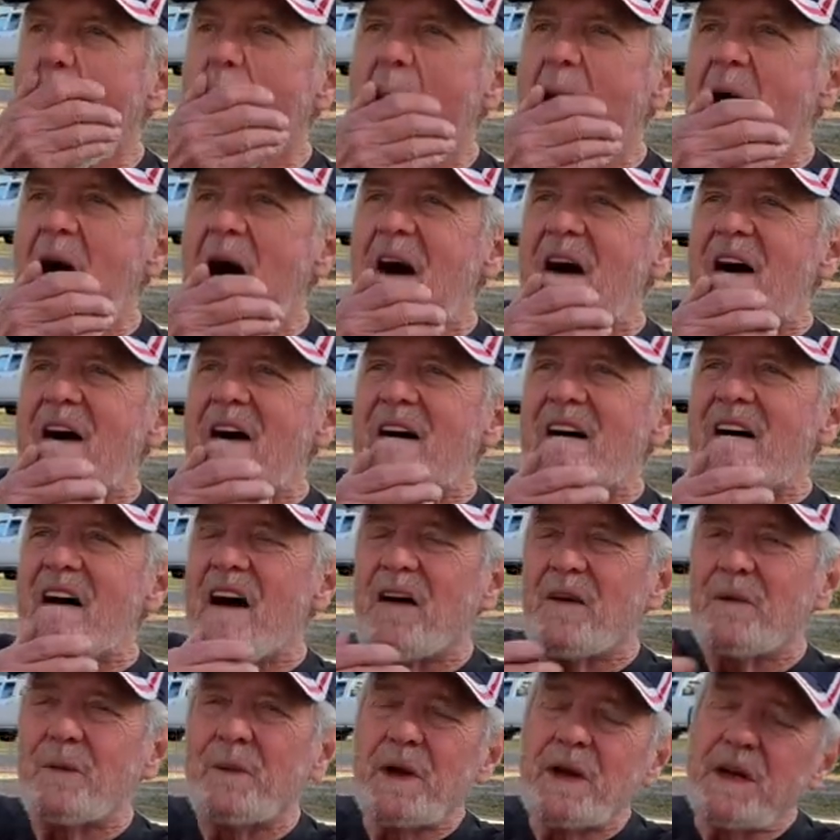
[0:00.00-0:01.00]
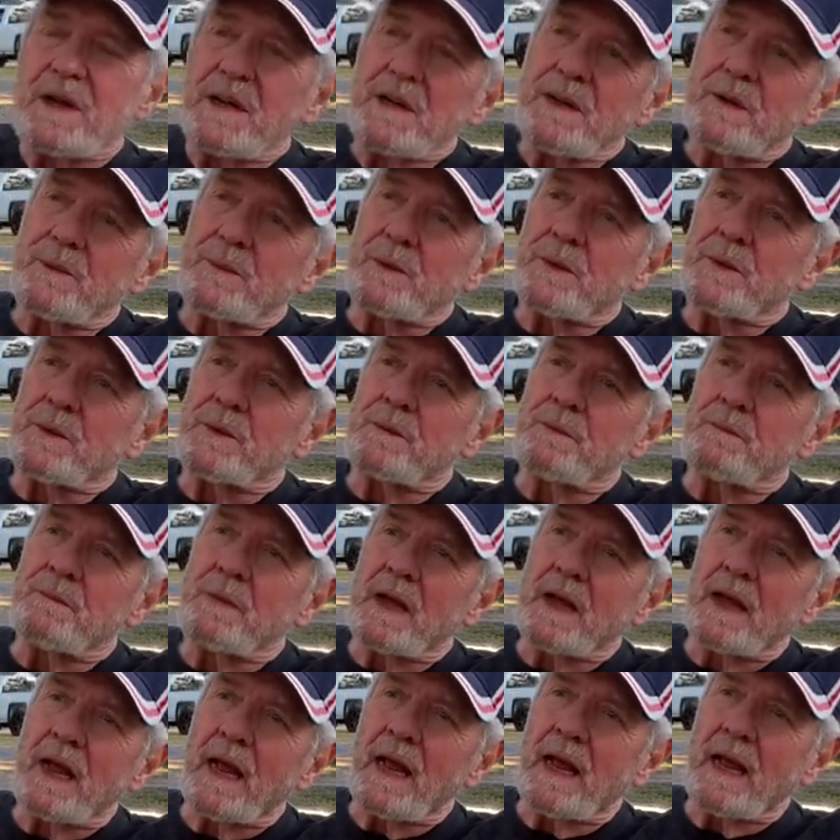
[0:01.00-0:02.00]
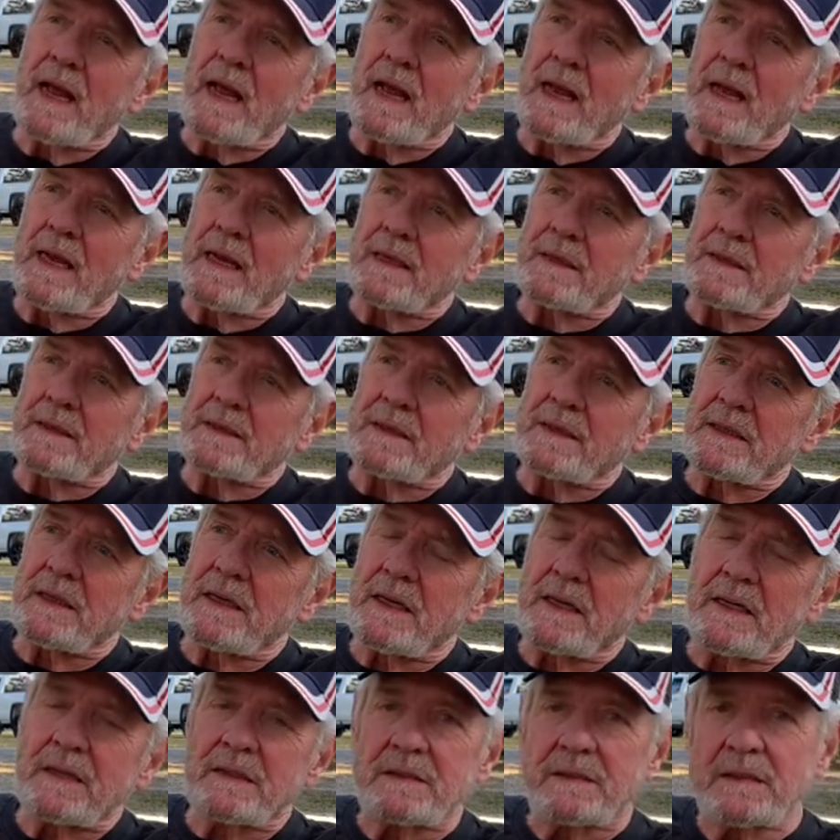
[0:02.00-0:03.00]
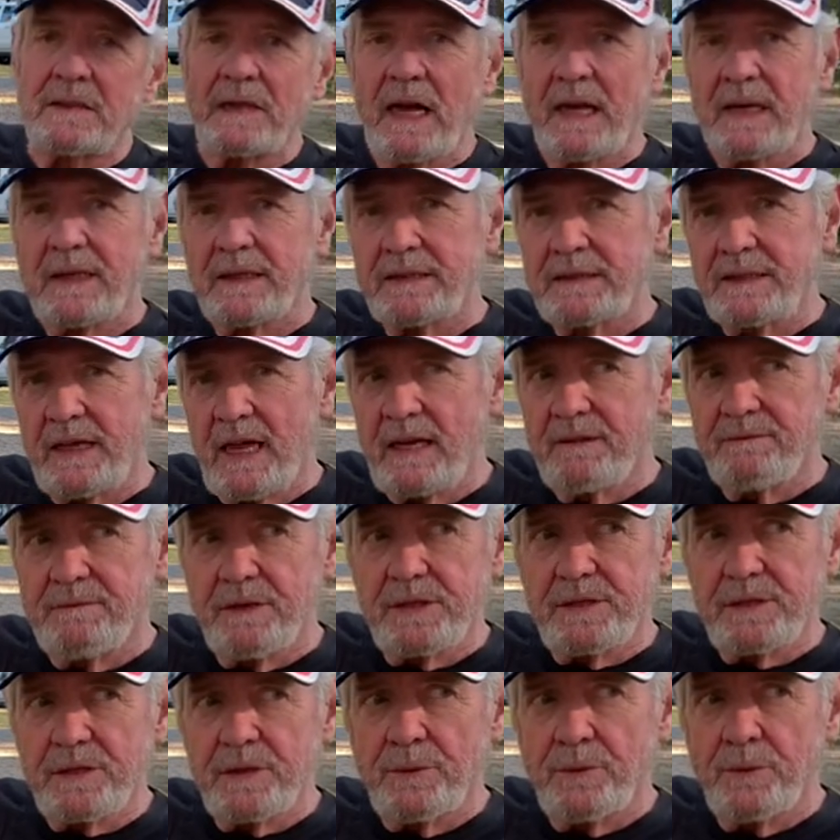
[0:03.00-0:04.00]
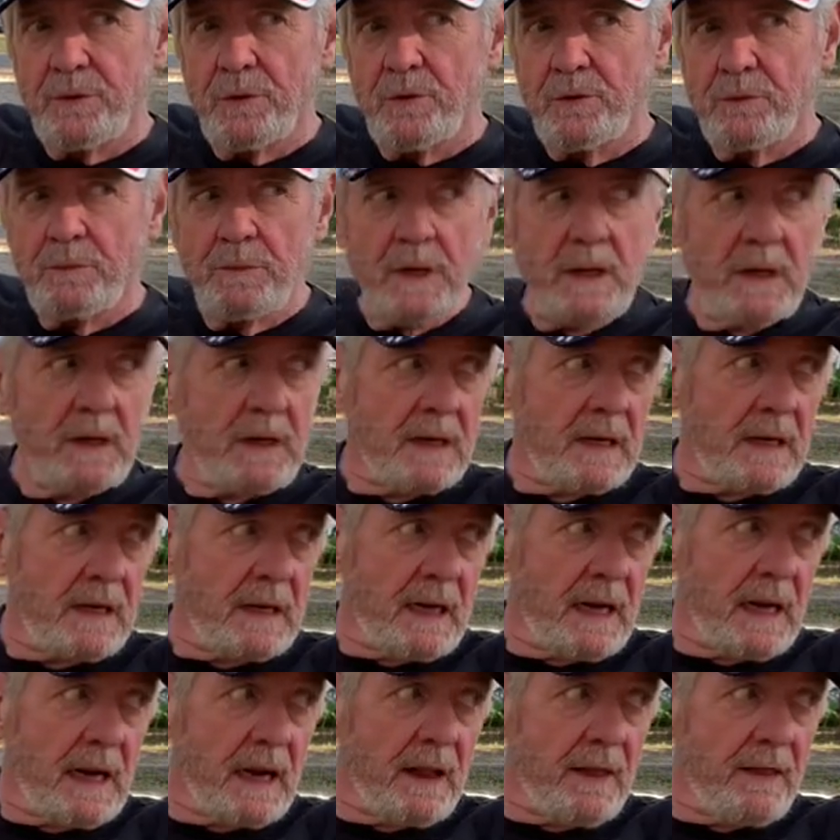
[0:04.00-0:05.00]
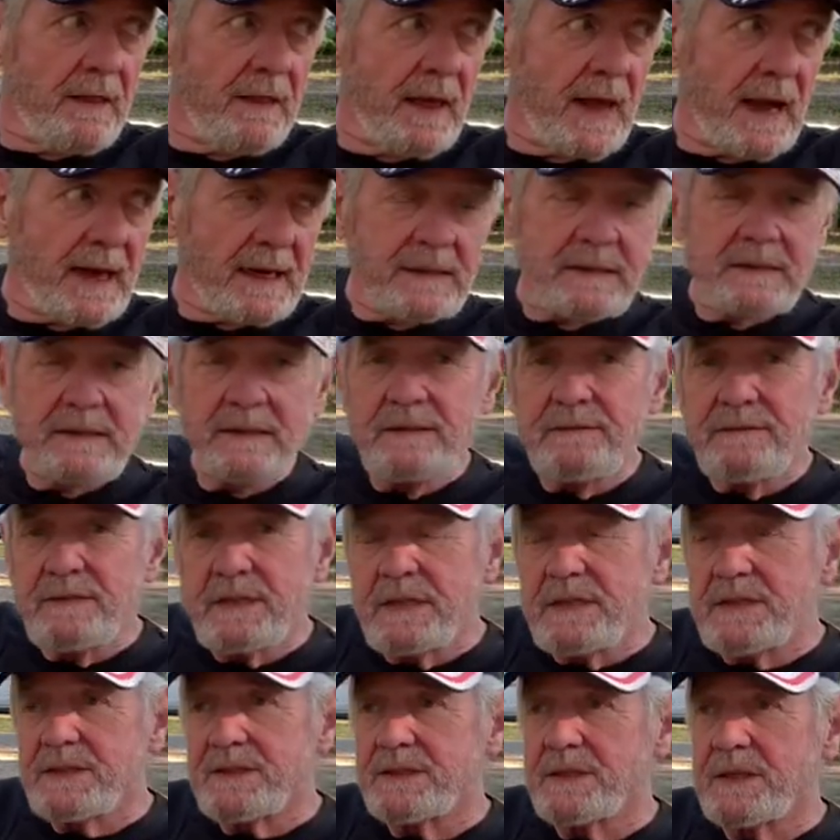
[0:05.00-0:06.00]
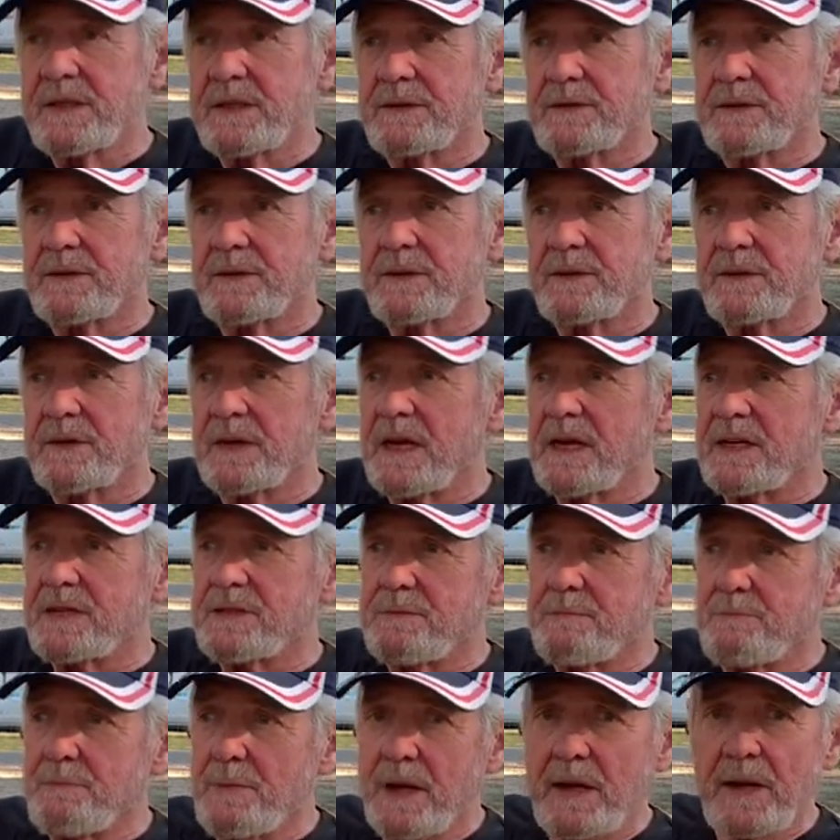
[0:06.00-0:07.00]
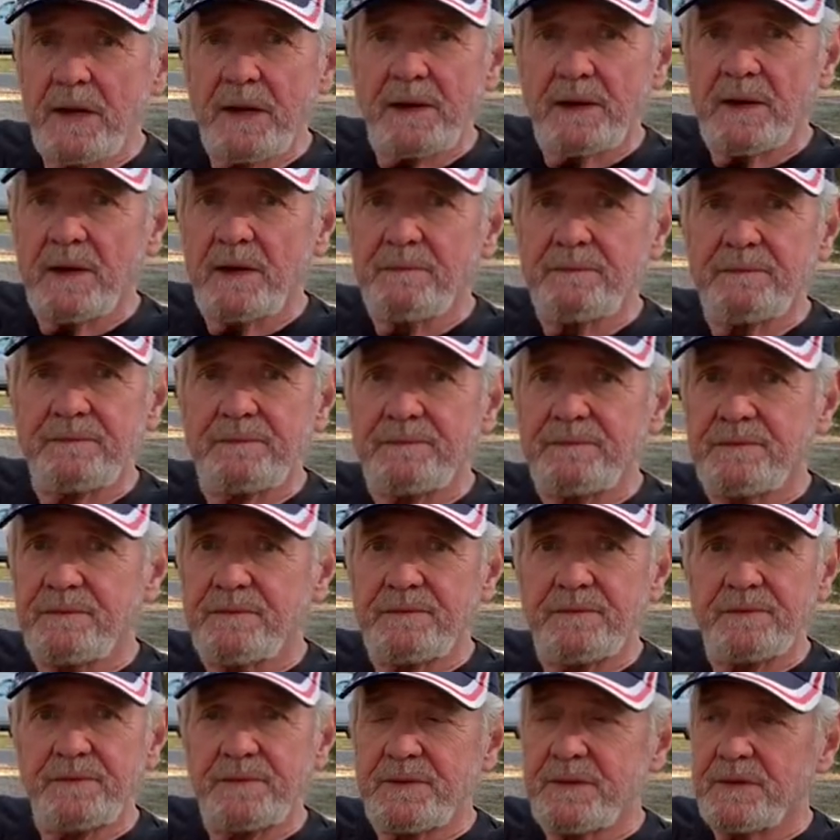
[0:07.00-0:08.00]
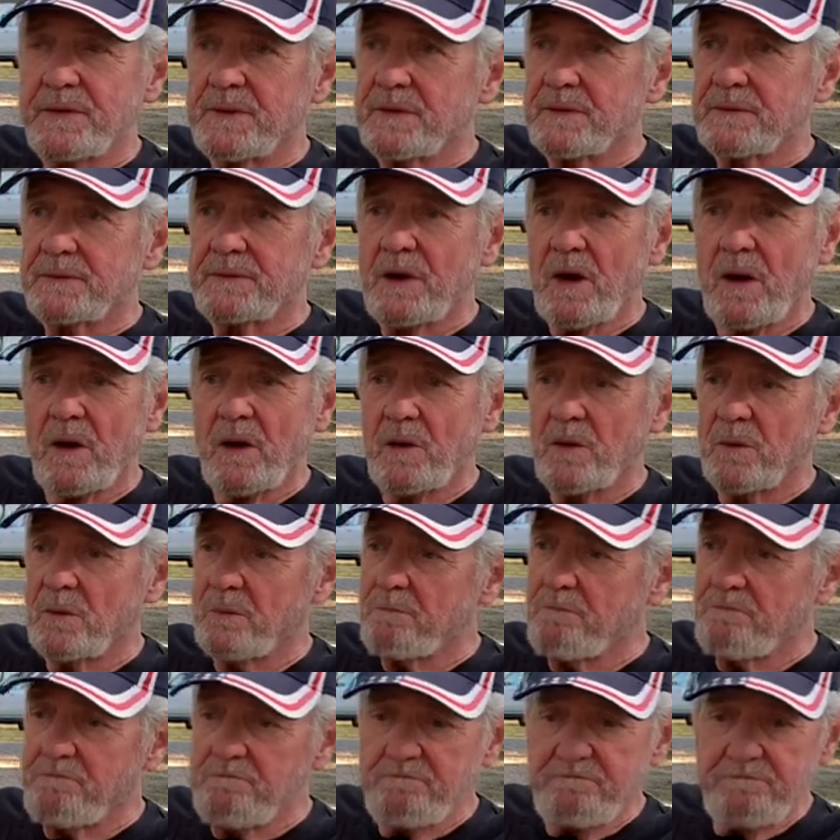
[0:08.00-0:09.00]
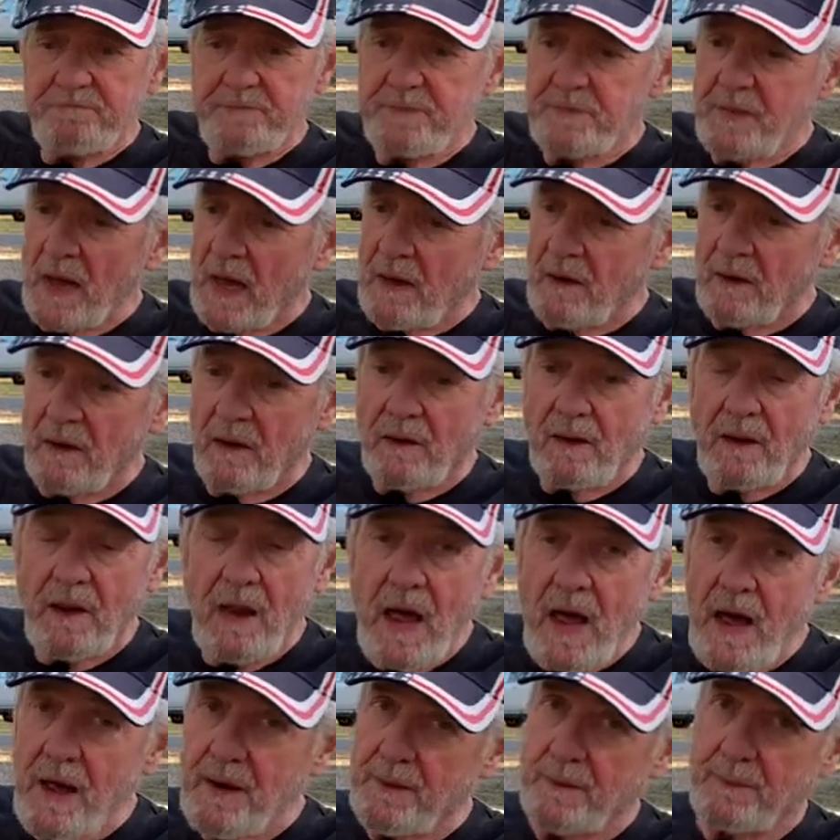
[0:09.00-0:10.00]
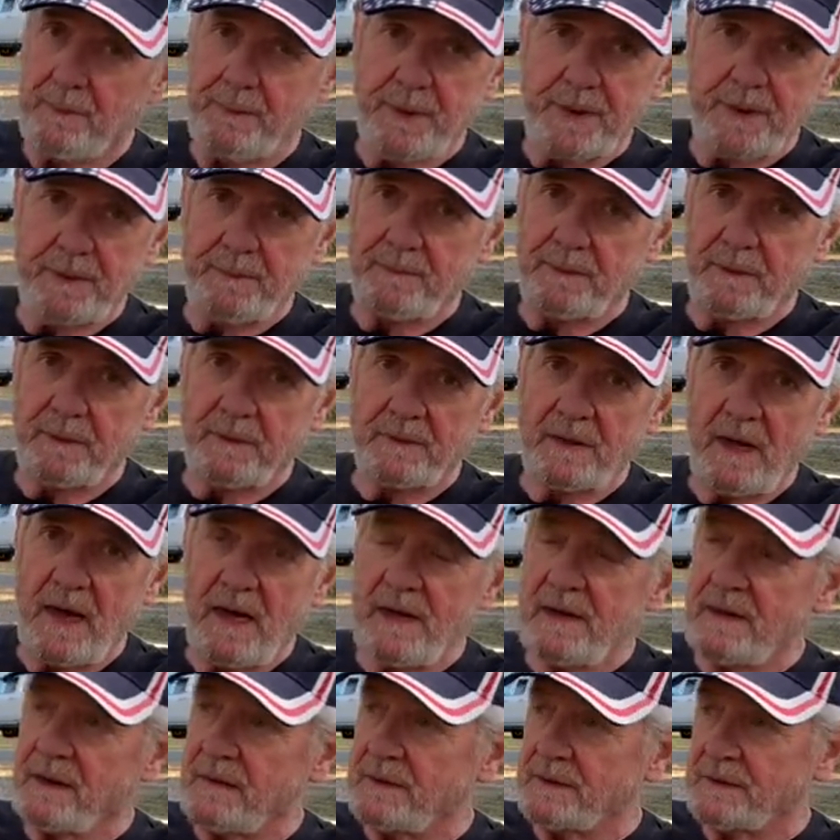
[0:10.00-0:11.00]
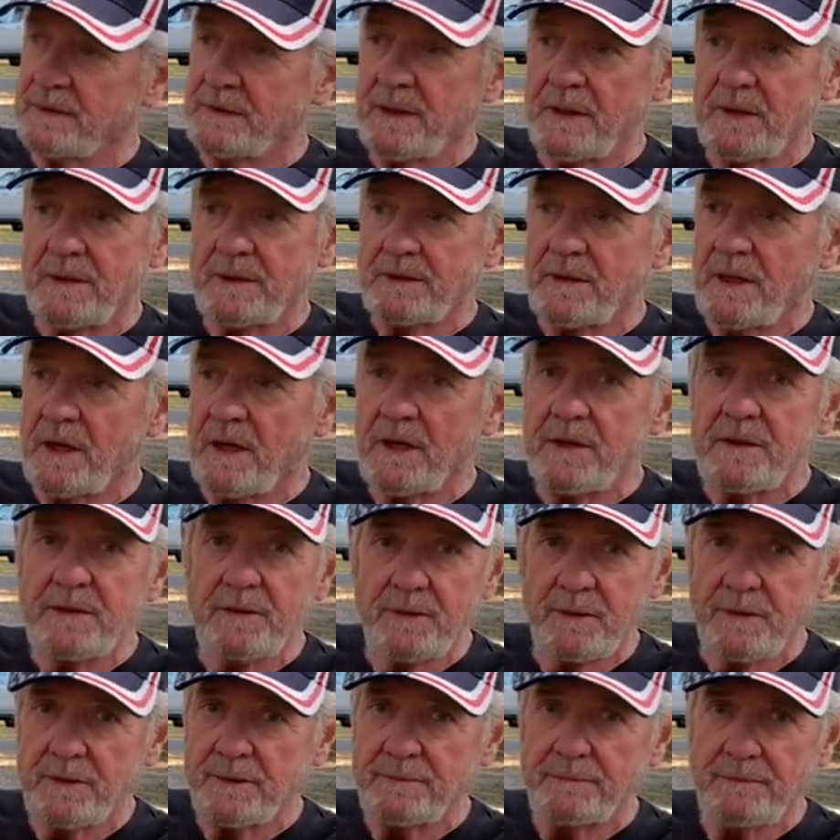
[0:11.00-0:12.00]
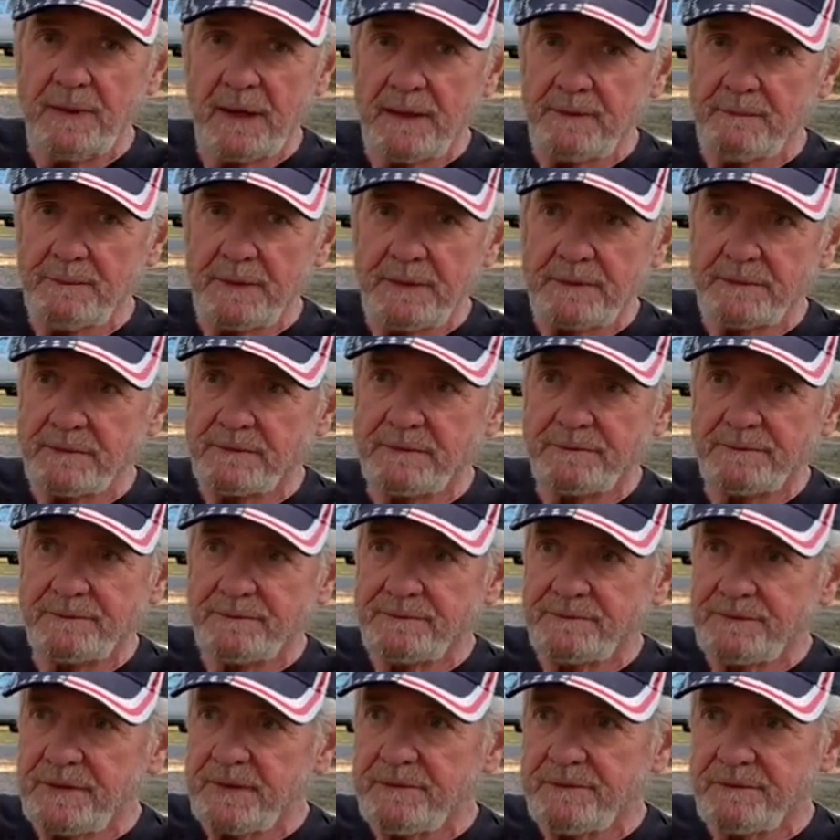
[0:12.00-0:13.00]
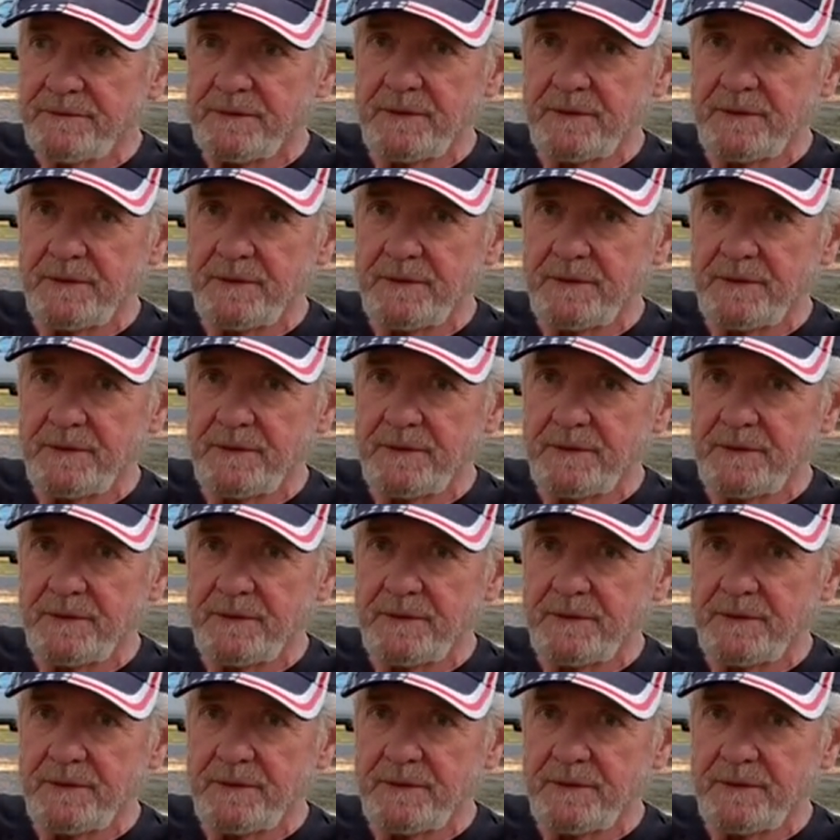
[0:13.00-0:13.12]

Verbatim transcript: uh, a reading room and uh, like a television room. The activity center is big enough to hold a lot of people. I don't know, 100 maybe, 50,